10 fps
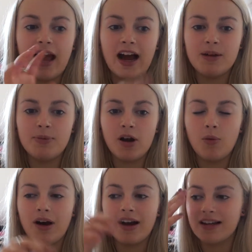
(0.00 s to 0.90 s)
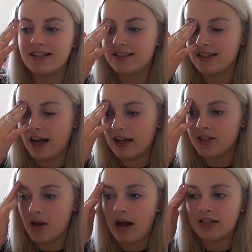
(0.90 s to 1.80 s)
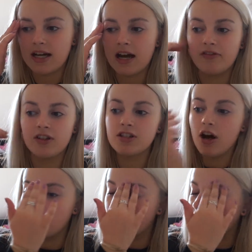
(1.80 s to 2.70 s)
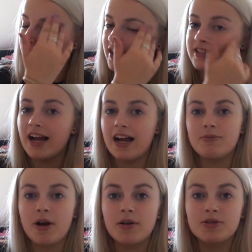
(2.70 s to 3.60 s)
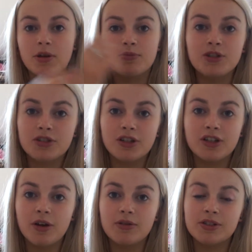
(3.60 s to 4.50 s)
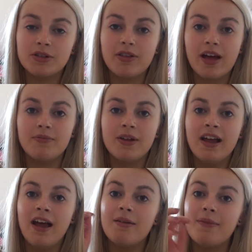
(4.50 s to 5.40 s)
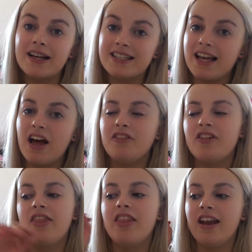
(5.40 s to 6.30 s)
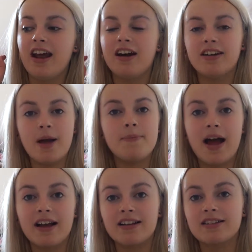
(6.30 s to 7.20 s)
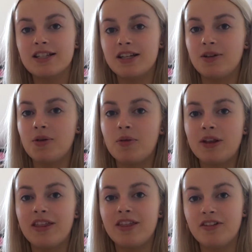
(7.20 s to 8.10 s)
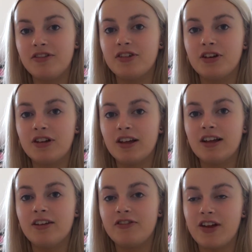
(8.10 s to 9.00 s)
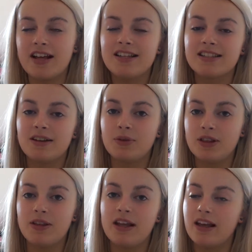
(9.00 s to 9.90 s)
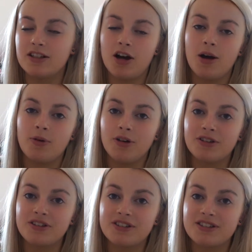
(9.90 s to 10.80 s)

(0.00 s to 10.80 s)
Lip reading: Eyebrow wise, I don't actually have a Tarte product that is eyebrow, so I'm just going to go and do them myself and then I'll get back to you with the full face with the Tarte products.